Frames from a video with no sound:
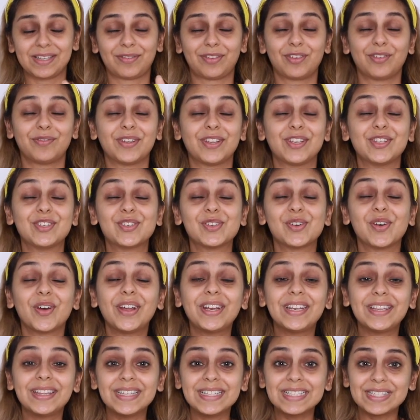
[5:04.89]
If you've
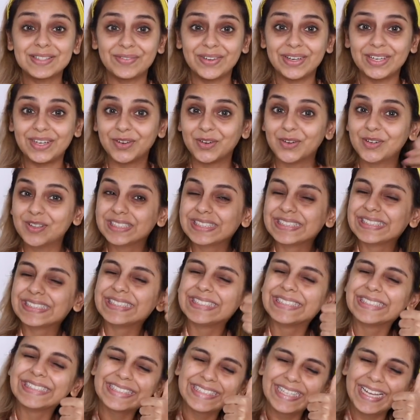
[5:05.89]
enjoyed this video,
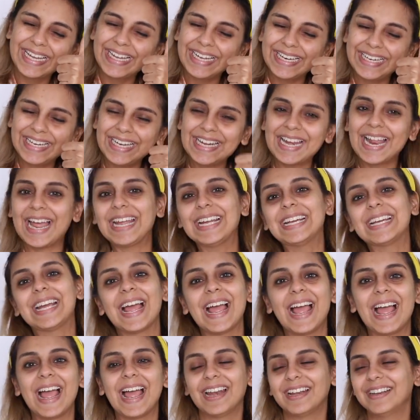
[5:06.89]
hit like
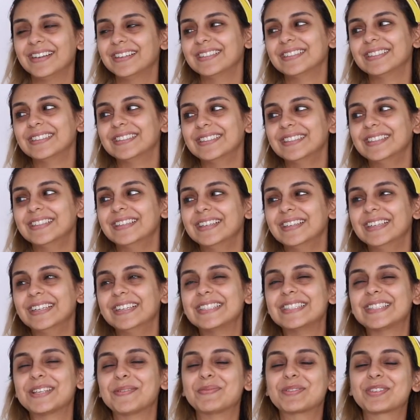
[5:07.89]
and
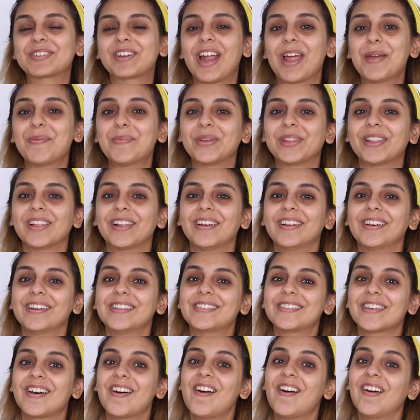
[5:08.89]
subscribe with
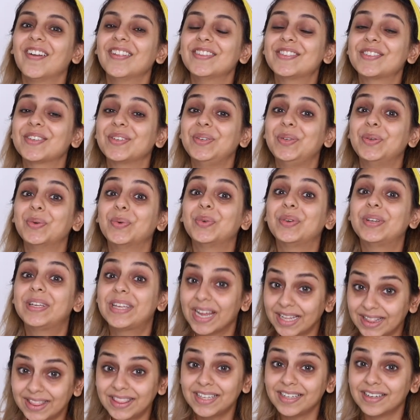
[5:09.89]
alerts on so you
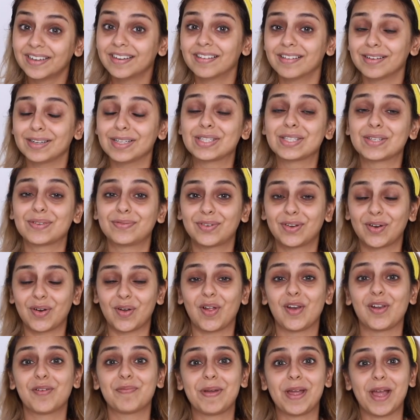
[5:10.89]
get the alerts for
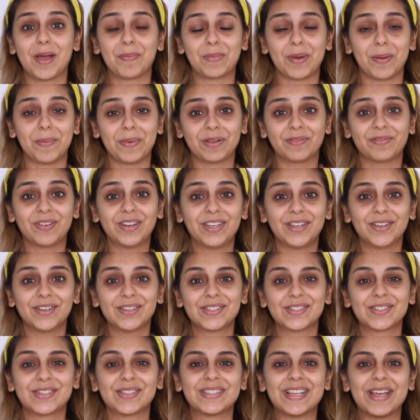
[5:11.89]
all of my upcoming
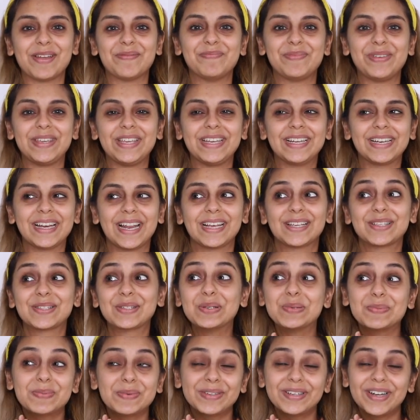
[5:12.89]
videos because I'm being like
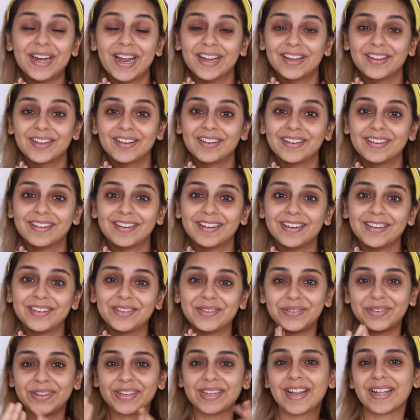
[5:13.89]
super regular and
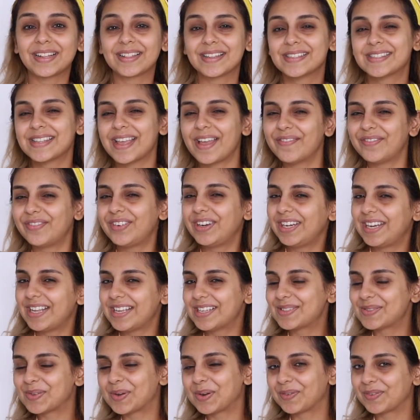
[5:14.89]
doing like this
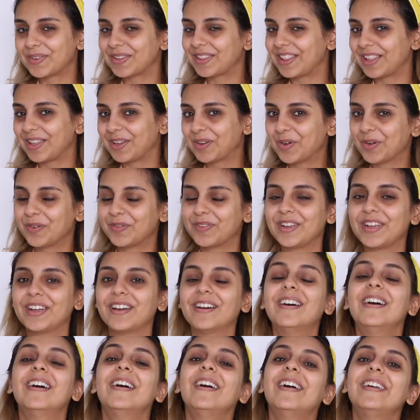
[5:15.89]
everyday sort of a thing over
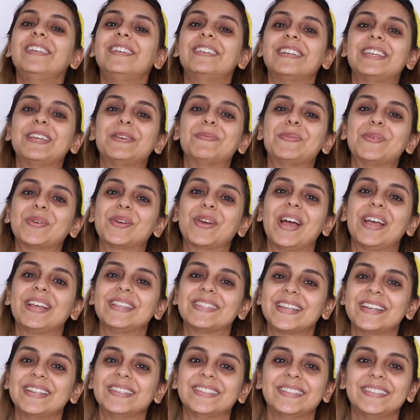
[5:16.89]
here to keep you
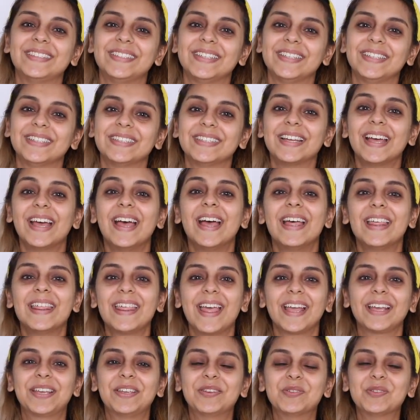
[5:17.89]
guys entertained.
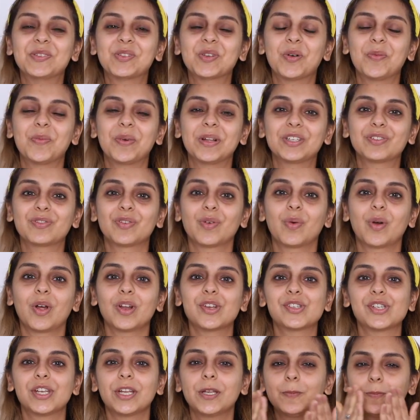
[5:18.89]
Thank you so much for
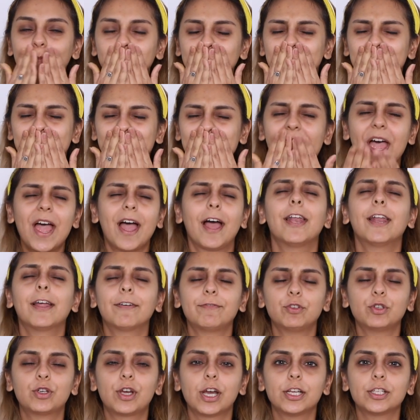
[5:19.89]
watching. I
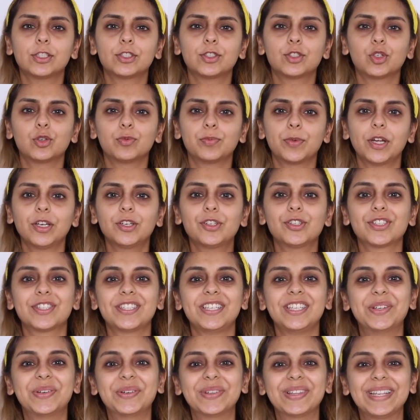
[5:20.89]
love you guys so much.
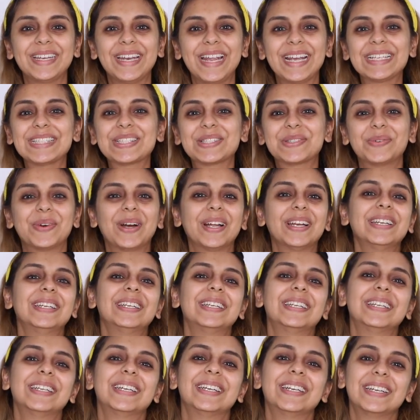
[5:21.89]
See you in the next
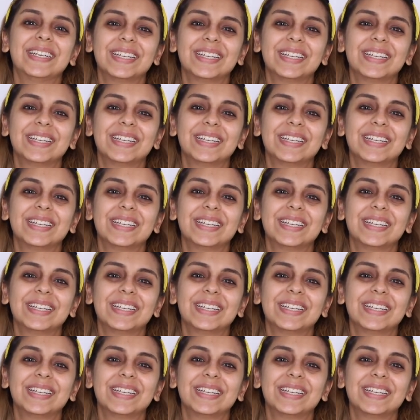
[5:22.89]
one.